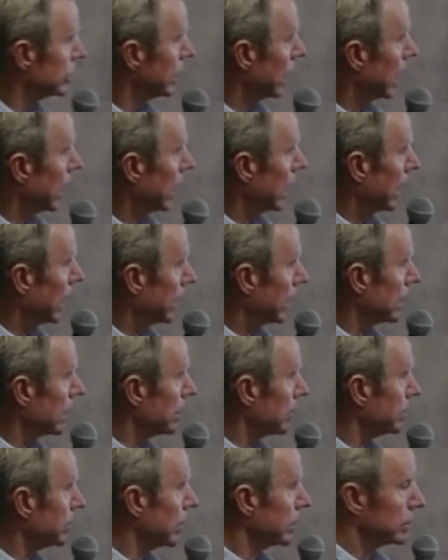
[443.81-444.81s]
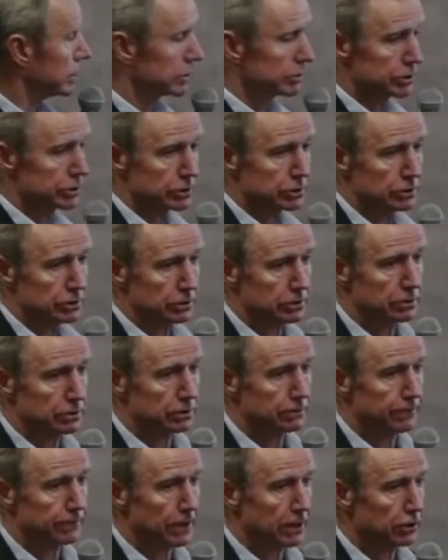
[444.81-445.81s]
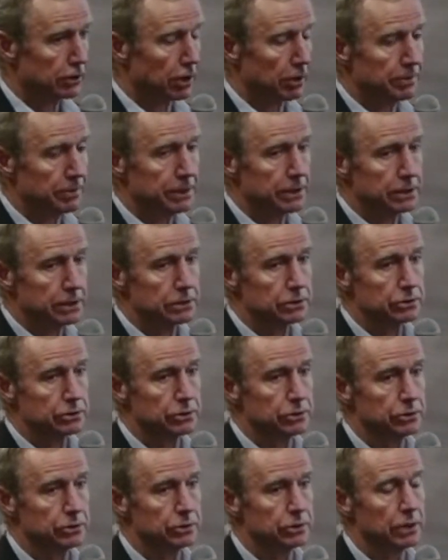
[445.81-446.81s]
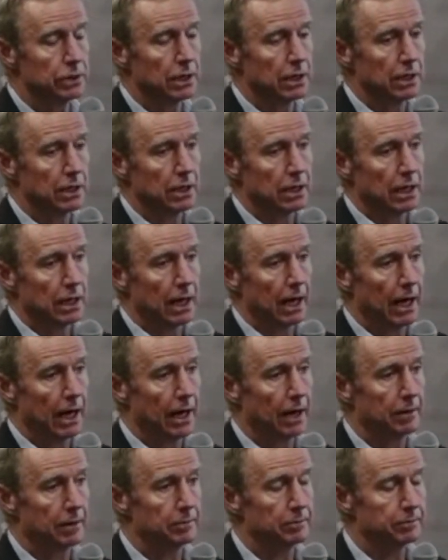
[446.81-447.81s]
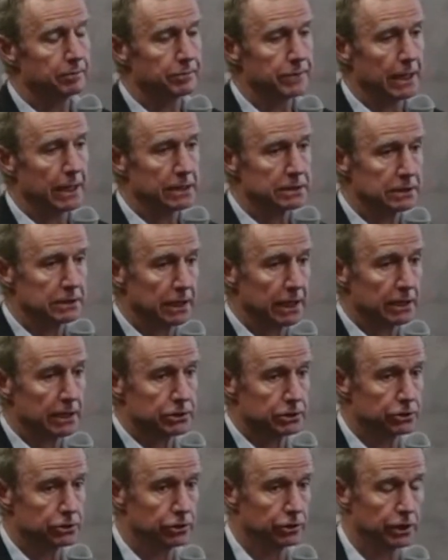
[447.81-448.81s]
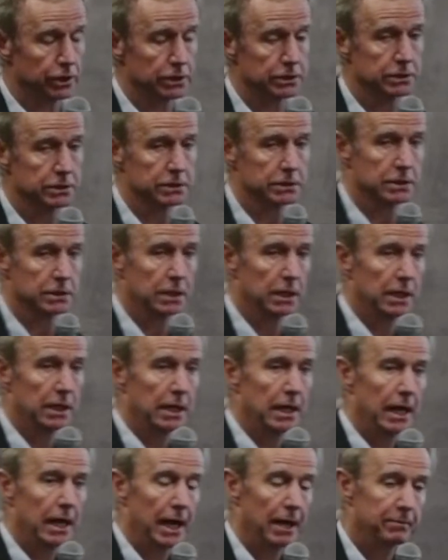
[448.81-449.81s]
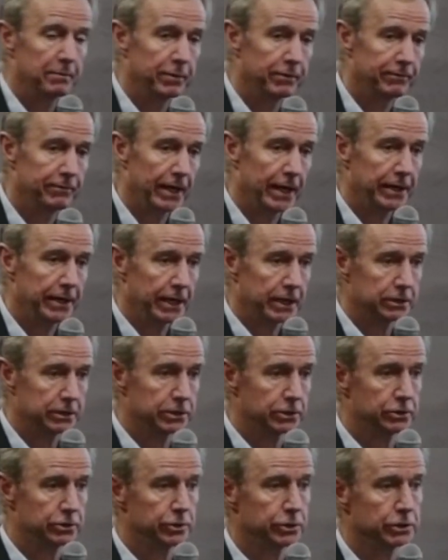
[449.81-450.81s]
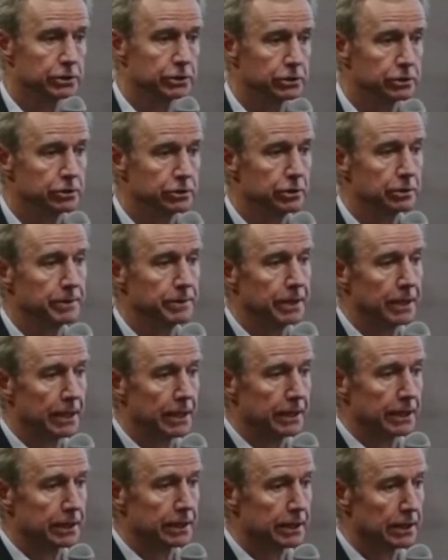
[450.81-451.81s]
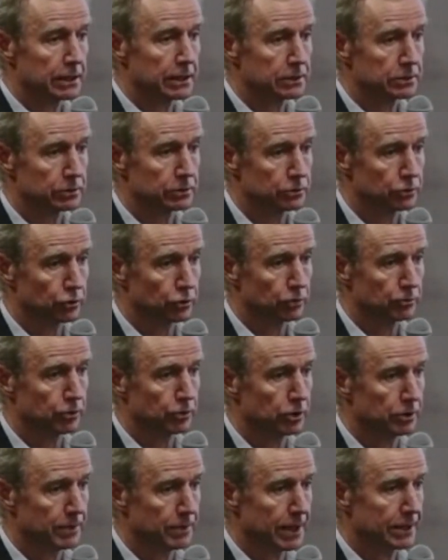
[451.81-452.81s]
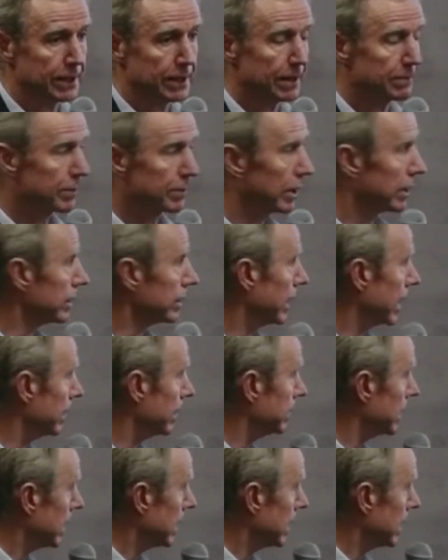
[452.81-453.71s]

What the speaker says: another approach, which is fairly common, is to select students and provide extra tuition to them. And I think Nicholas will talk more about that program.